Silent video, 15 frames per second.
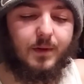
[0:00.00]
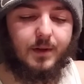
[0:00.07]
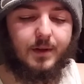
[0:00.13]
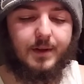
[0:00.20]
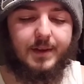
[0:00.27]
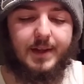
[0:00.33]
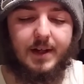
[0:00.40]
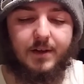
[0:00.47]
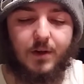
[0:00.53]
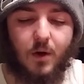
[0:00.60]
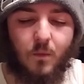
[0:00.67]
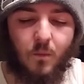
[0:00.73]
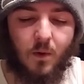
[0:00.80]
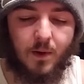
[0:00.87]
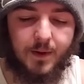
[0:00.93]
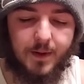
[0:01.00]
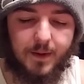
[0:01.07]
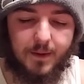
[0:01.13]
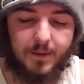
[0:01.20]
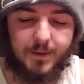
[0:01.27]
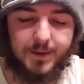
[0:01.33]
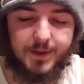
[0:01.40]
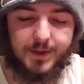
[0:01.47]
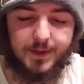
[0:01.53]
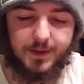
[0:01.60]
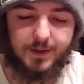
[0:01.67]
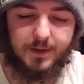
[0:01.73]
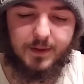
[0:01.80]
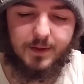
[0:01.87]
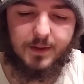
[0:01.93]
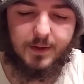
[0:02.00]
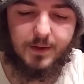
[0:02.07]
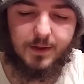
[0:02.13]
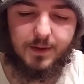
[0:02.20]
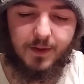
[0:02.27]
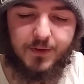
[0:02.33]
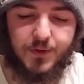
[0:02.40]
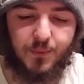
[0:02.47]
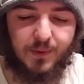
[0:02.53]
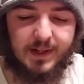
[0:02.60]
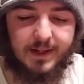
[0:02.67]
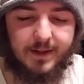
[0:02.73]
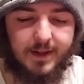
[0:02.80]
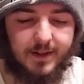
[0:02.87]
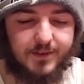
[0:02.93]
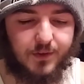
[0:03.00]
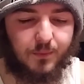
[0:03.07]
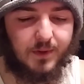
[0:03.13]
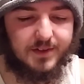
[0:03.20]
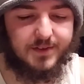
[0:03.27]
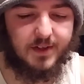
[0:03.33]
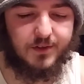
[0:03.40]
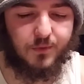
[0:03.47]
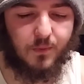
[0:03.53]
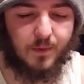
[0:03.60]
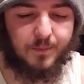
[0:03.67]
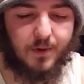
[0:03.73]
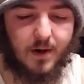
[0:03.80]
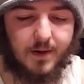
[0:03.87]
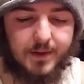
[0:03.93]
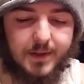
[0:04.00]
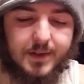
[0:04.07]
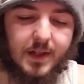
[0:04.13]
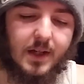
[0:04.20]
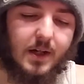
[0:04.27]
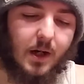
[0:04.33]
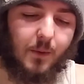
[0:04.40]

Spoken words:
that no one on the 3 is a residual product.